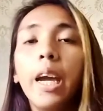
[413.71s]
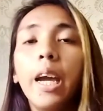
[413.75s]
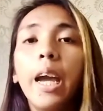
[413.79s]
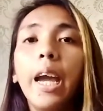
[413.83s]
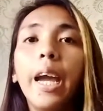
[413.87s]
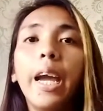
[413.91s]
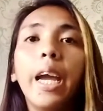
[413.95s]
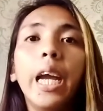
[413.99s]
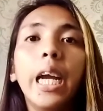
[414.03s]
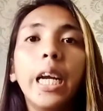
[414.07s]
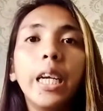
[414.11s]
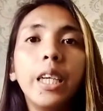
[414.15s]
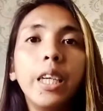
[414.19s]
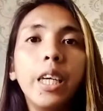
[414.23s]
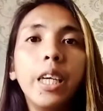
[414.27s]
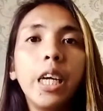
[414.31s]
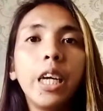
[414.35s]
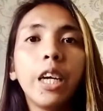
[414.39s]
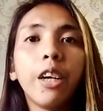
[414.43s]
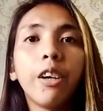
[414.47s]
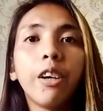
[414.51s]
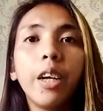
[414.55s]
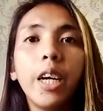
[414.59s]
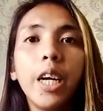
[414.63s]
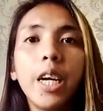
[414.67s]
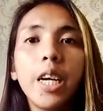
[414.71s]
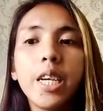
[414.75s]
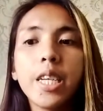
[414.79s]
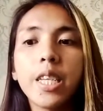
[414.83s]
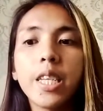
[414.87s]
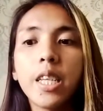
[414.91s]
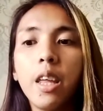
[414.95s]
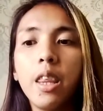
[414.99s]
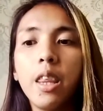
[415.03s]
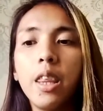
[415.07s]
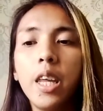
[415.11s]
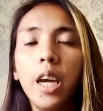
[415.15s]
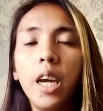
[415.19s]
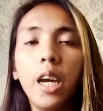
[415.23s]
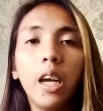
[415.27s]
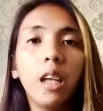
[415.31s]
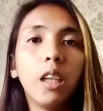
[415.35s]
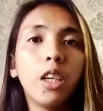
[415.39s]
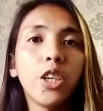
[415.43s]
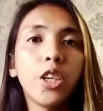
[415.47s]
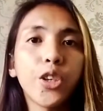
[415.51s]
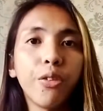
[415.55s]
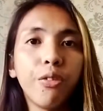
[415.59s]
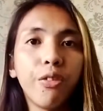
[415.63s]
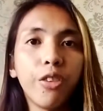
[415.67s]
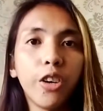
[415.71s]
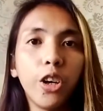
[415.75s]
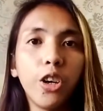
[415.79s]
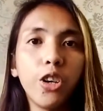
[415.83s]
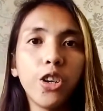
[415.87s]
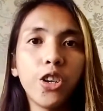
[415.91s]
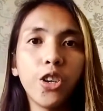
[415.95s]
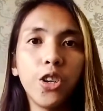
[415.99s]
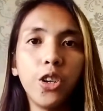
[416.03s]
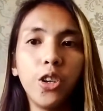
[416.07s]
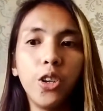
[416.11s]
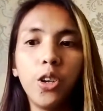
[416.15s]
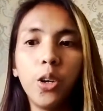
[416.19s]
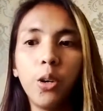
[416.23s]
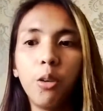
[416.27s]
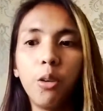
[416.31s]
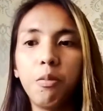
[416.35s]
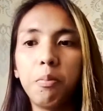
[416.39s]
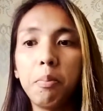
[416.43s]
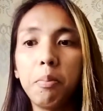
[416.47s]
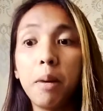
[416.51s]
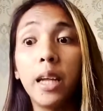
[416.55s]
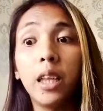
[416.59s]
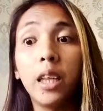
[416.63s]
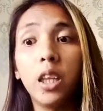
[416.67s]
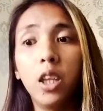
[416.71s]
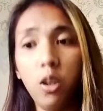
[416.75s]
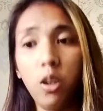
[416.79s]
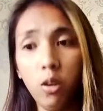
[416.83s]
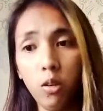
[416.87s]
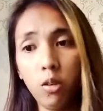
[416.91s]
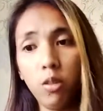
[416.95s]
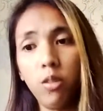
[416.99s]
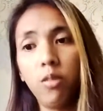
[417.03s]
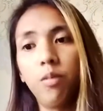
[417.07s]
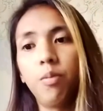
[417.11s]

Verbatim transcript: And here is the English version of Patio.